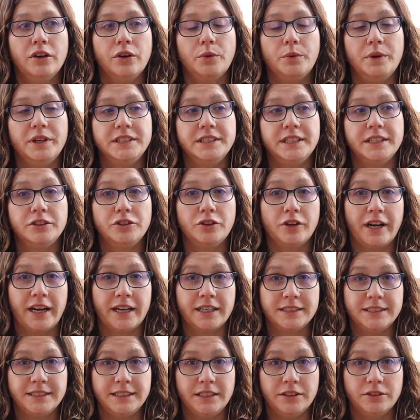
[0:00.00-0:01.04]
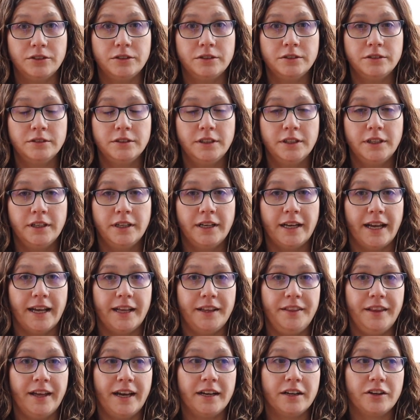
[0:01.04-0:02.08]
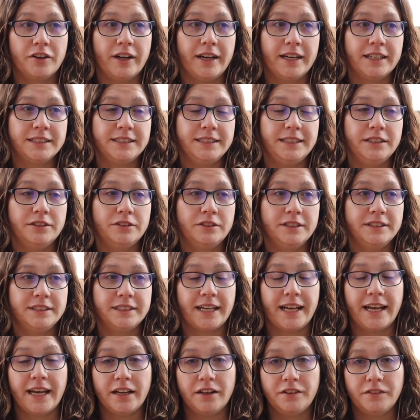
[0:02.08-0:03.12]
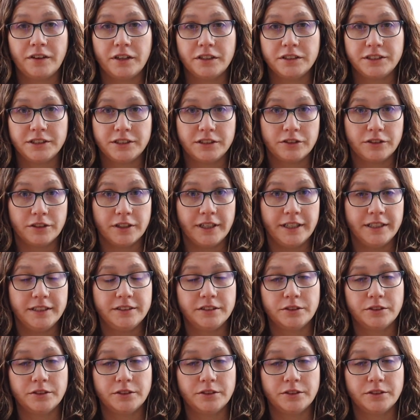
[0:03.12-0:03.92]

we did crack seal, and that crack seal is ahead of our slurry.